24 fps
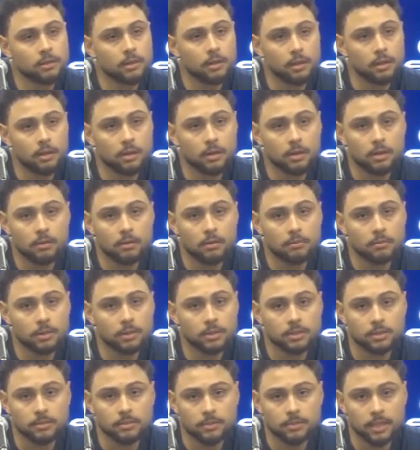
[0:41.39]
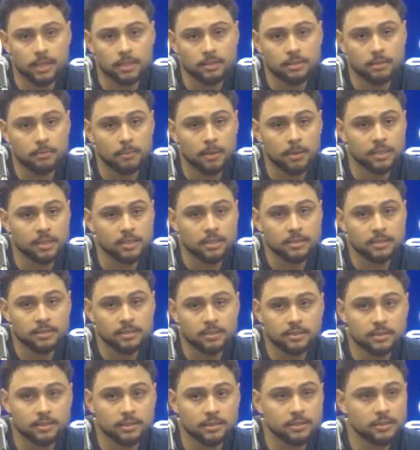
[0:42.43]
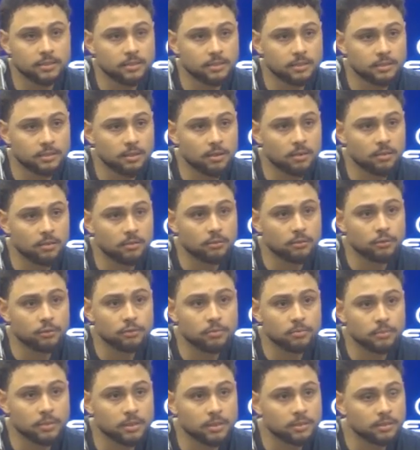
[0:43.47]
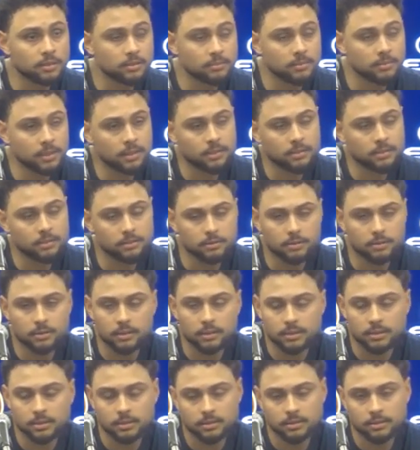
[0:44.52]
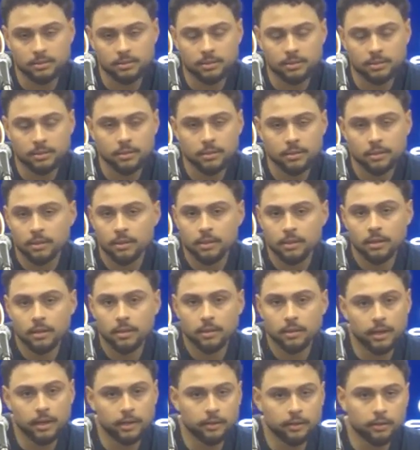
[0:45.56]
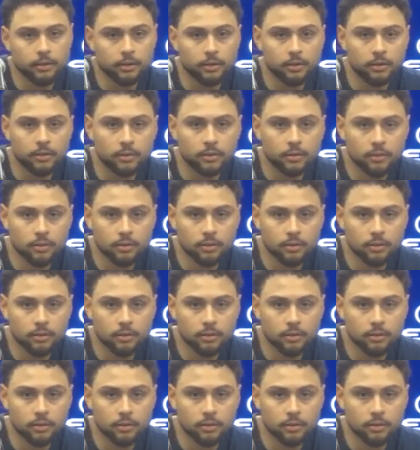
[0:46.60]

There's some nights the bench isn't as good as the starting group. There's some nights, you know, it's not at all.